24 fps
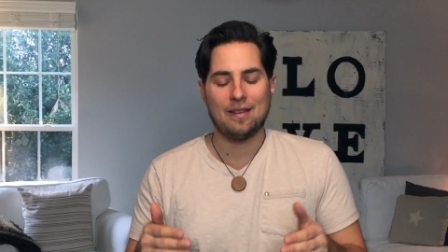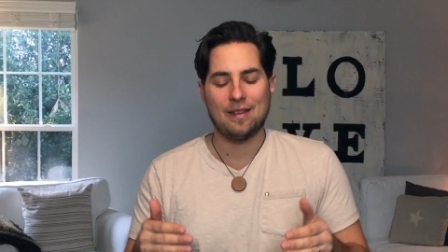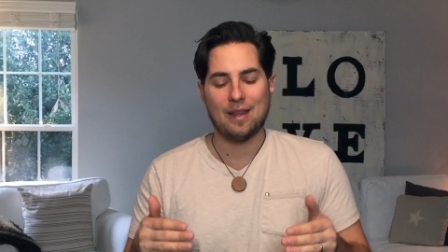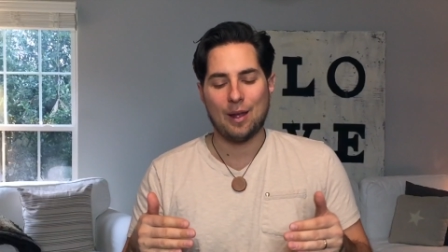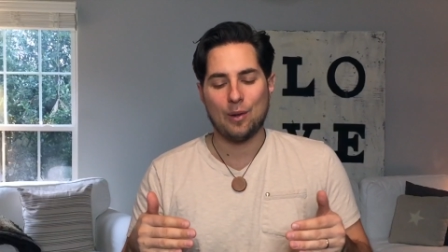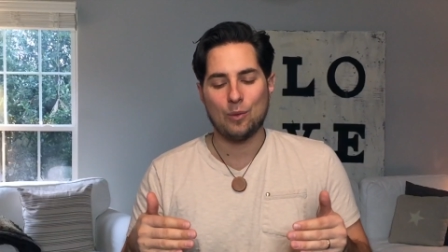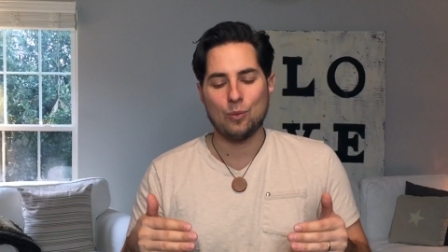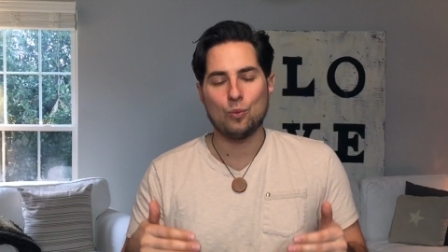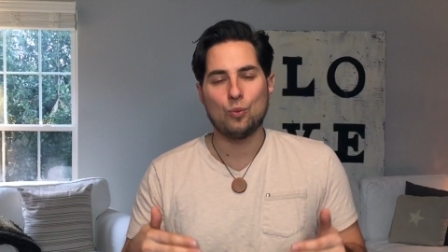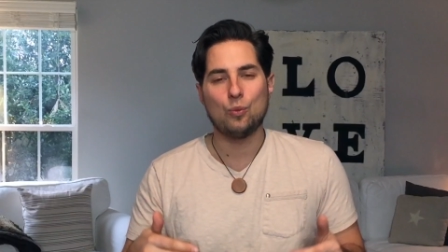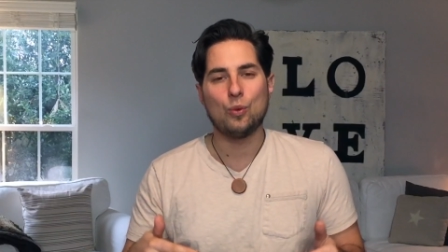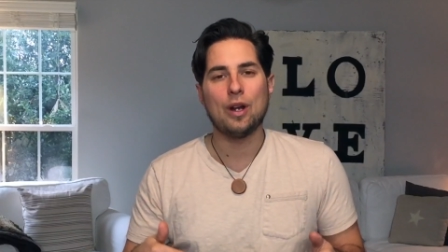
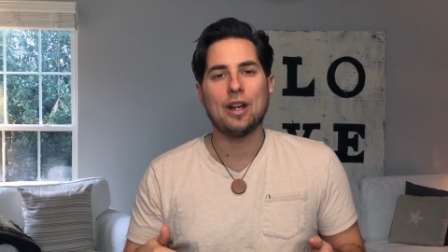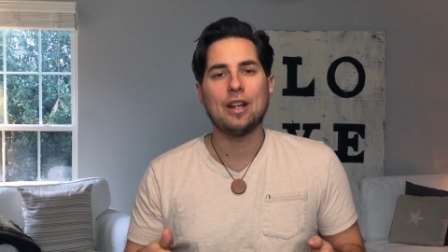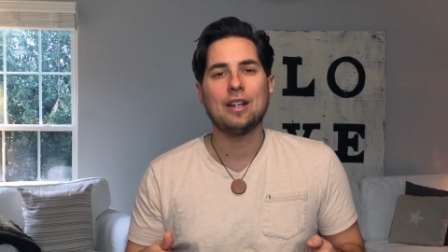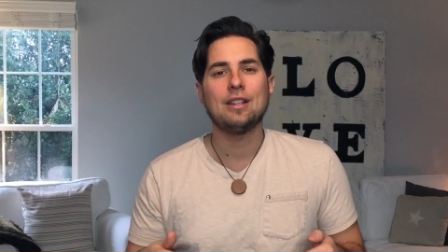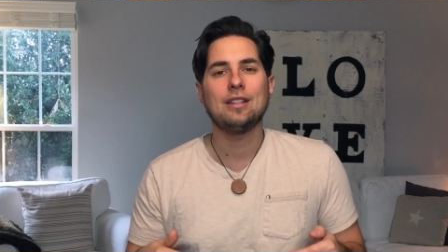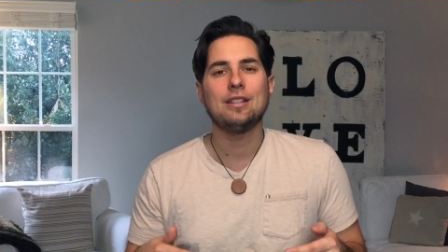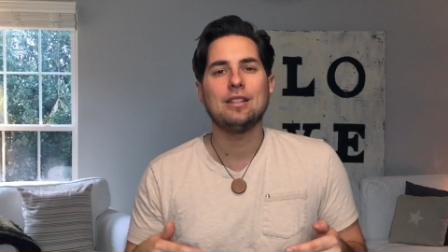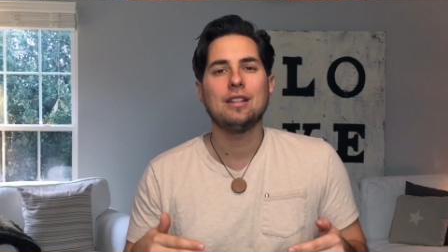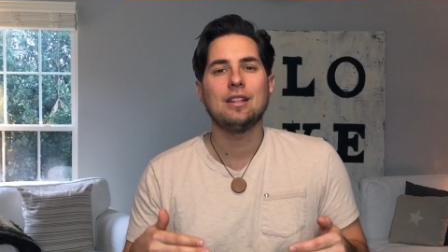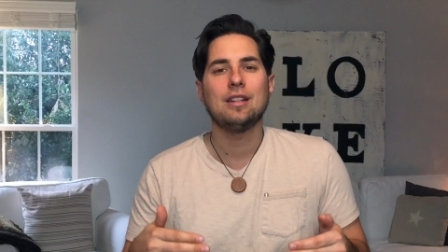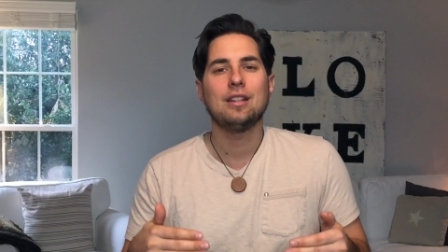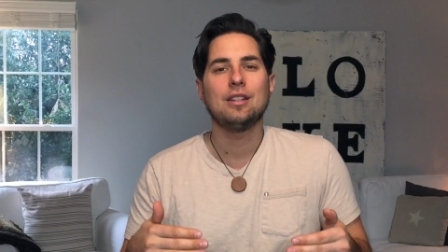that
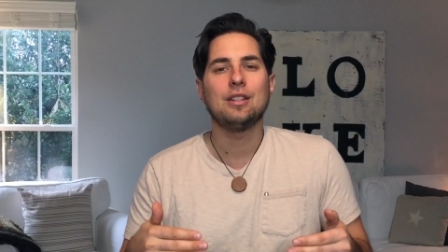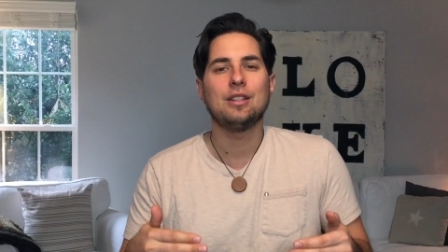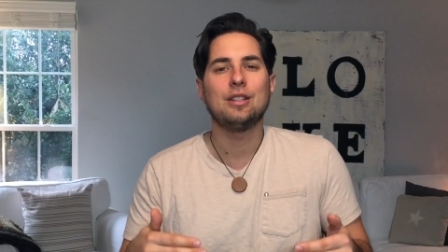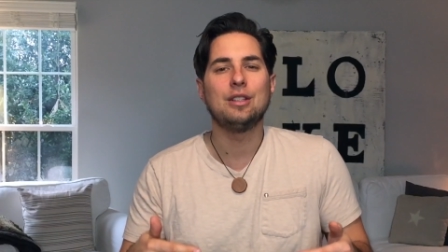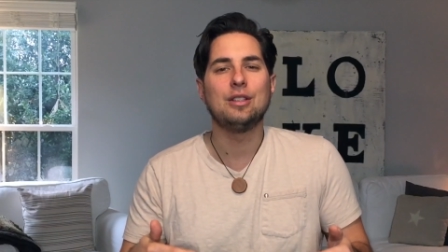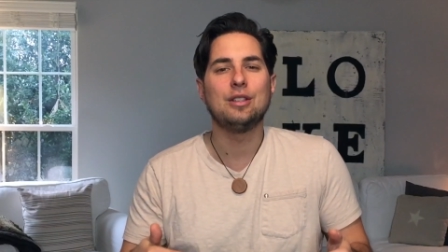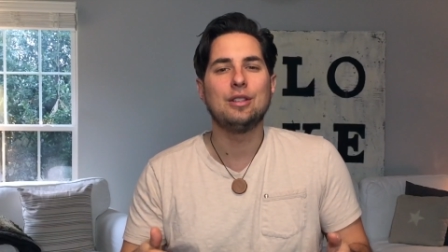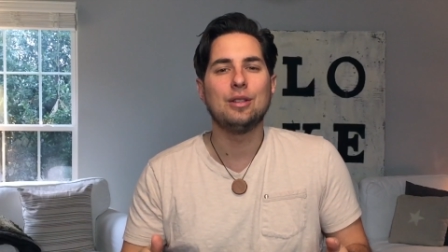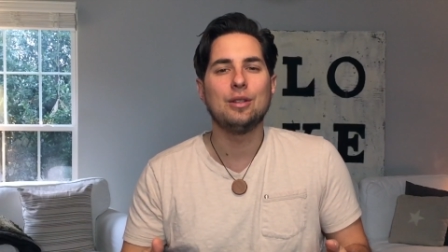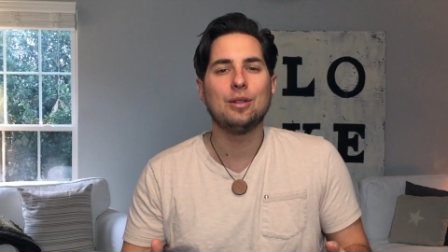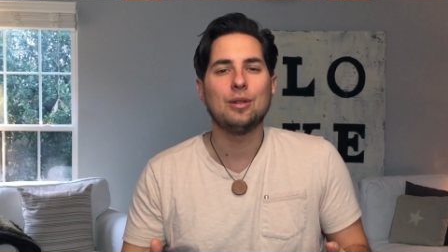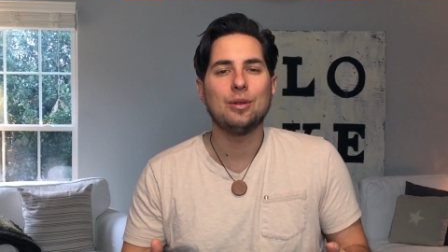when
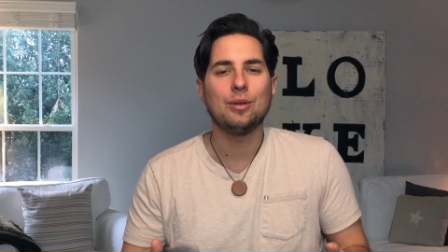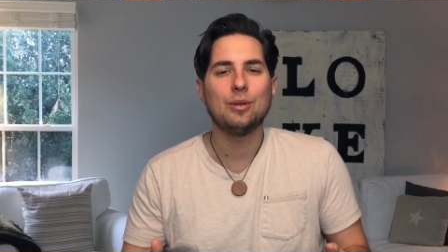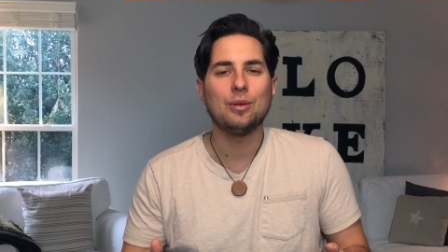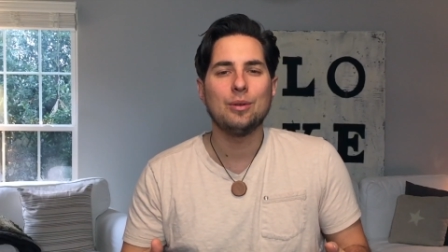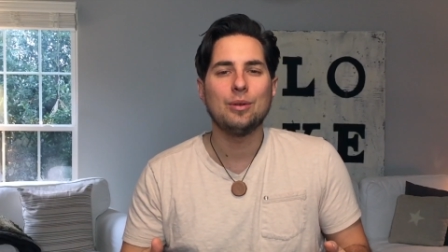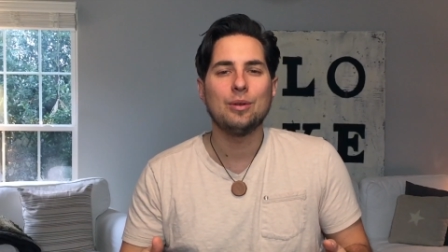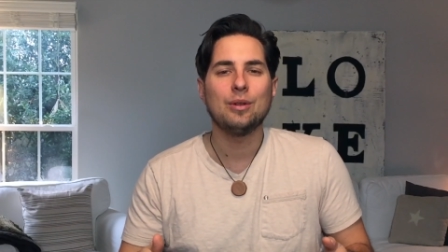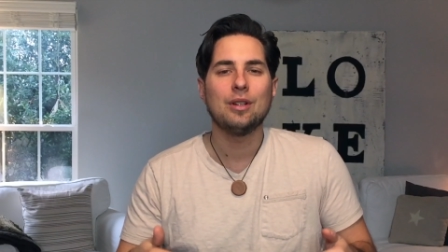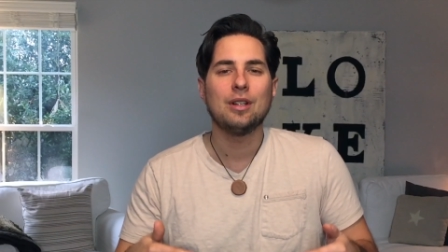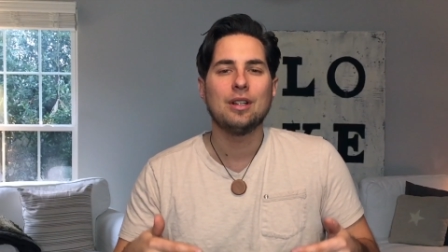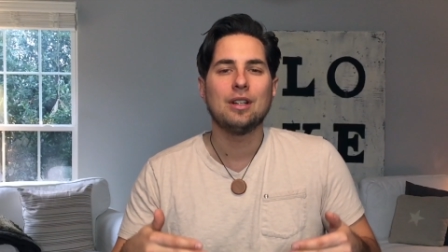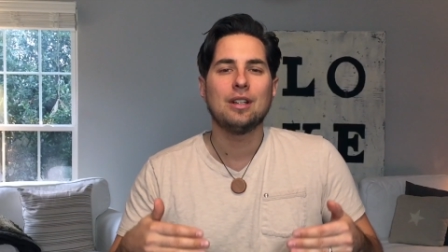
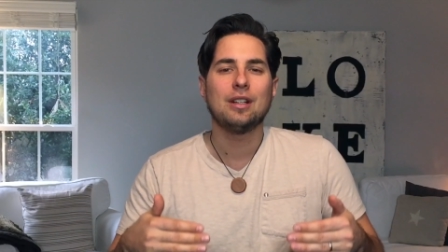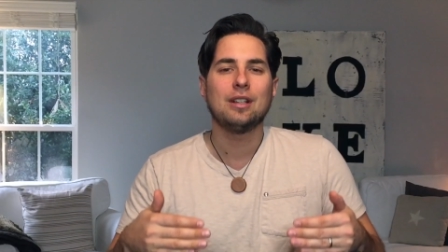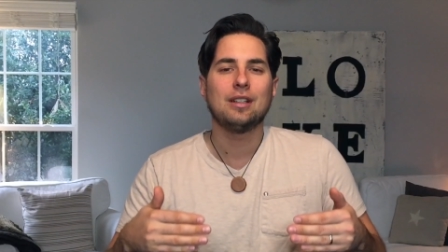you